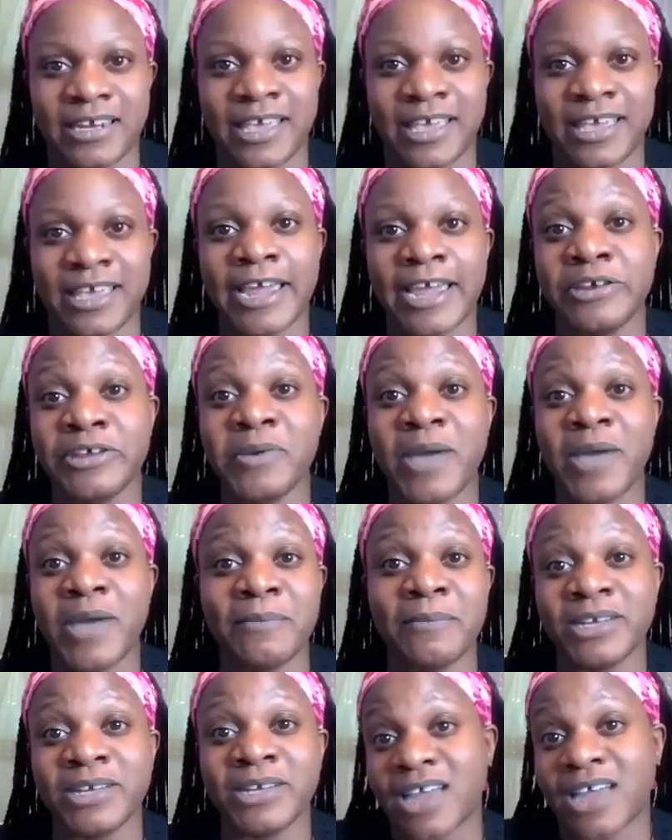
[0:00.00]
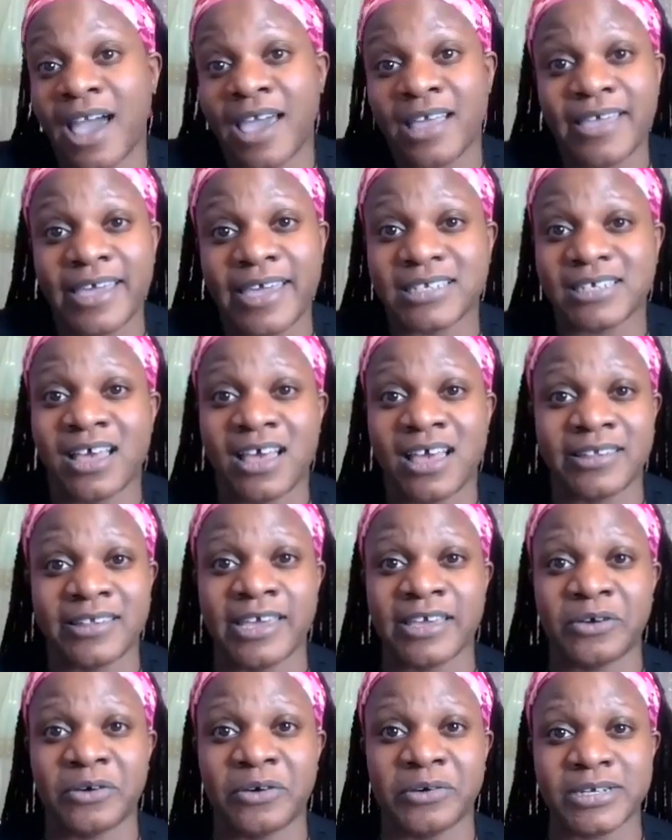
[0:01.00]
And I knew how much I liked
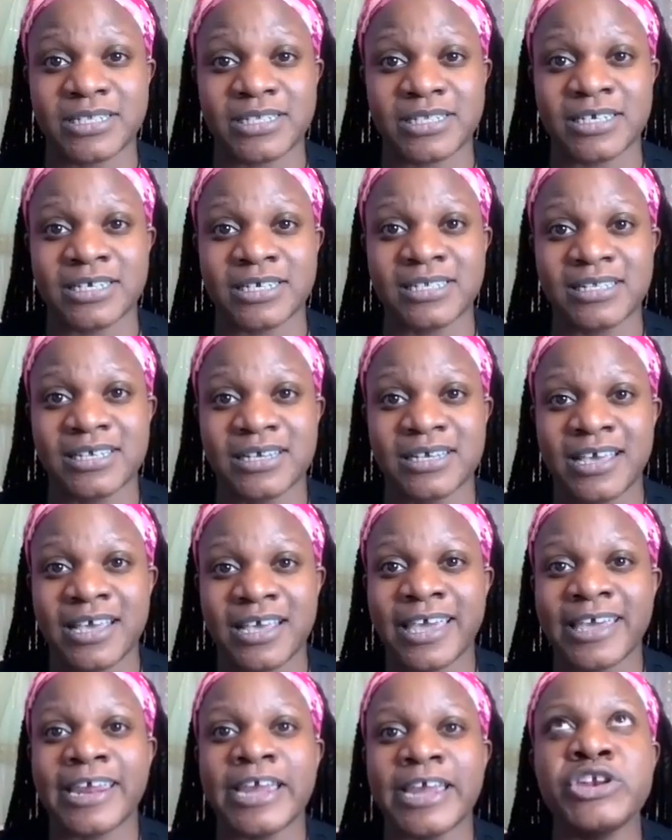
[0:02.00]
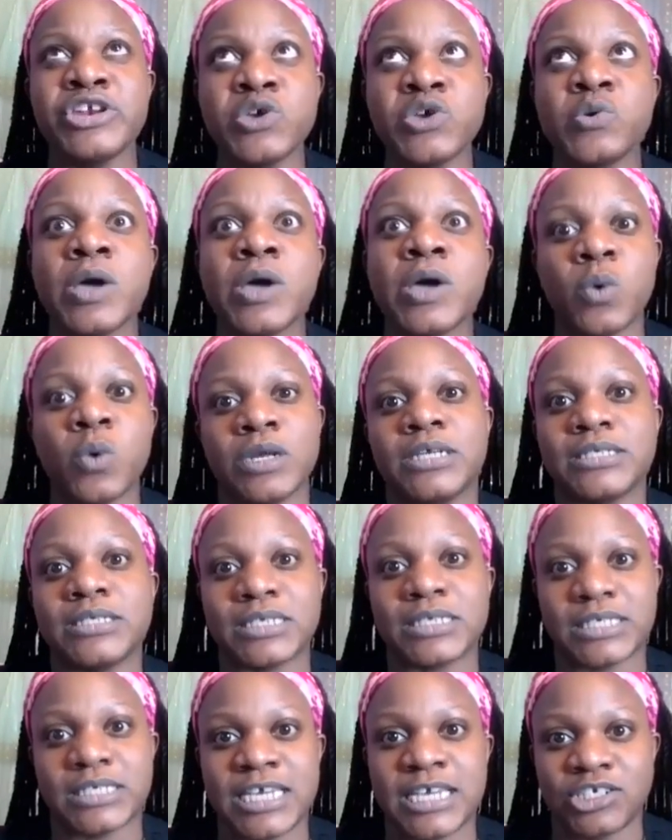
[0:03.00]
online courses, and I knew I wanted
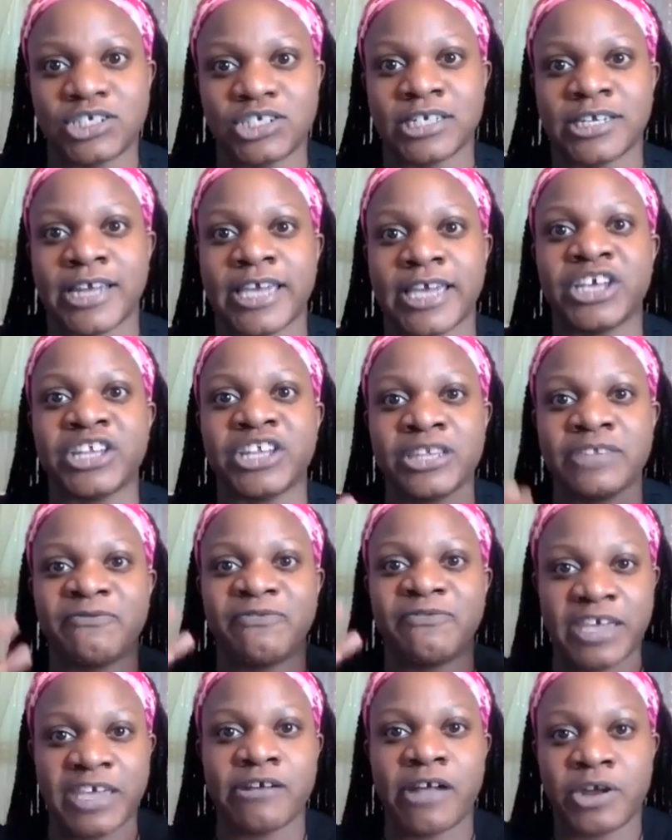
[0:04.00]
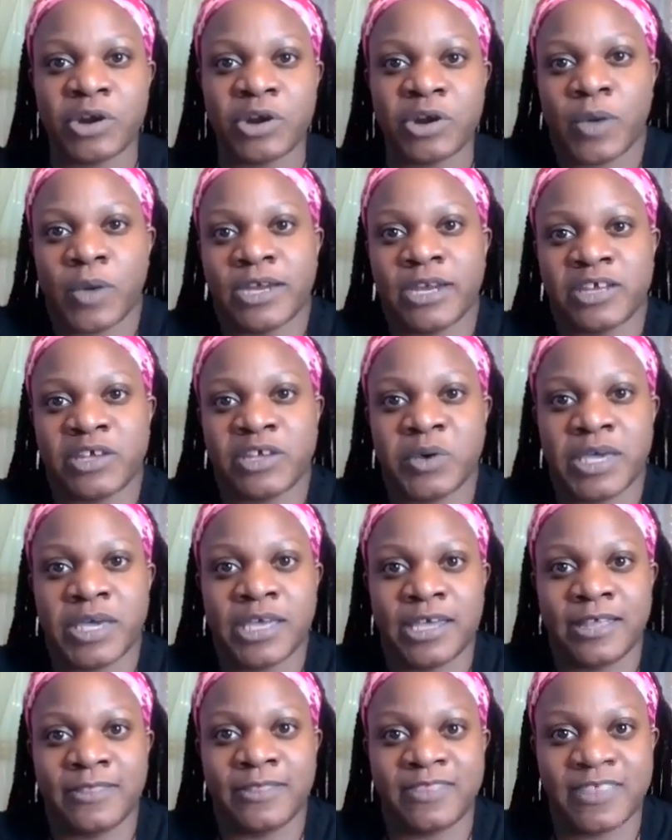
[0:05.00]
to teach, and I couldn't figure out a way to do
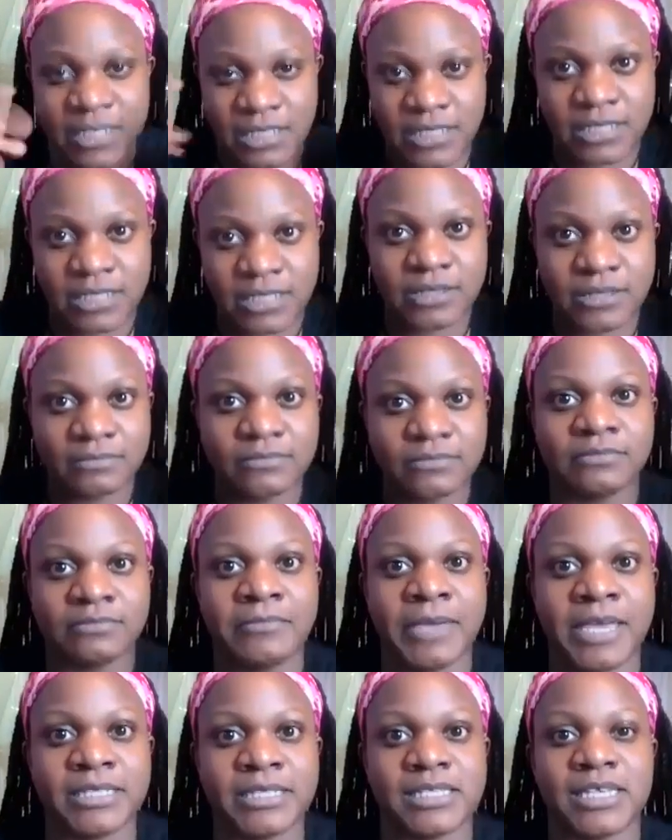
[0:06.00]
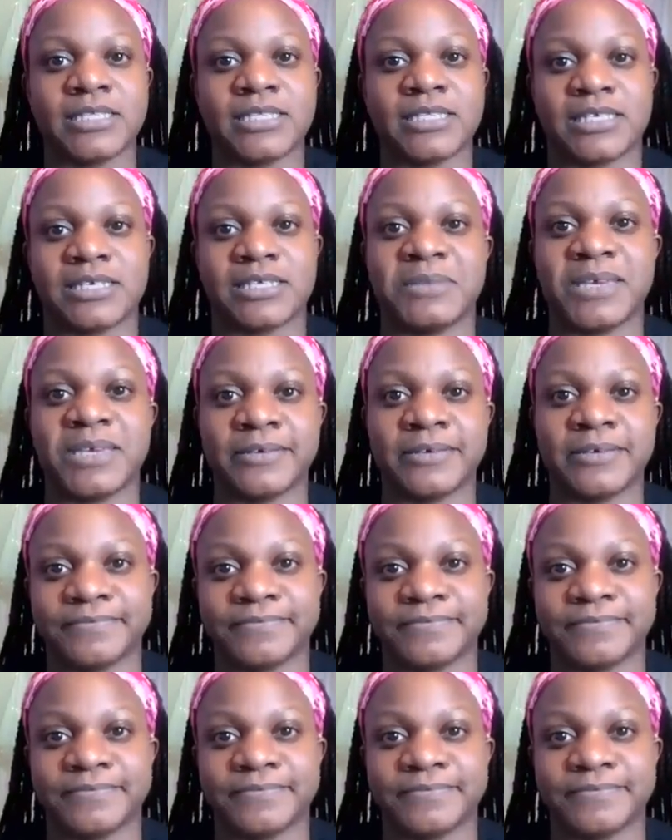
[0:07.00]
it. And this made sense to me.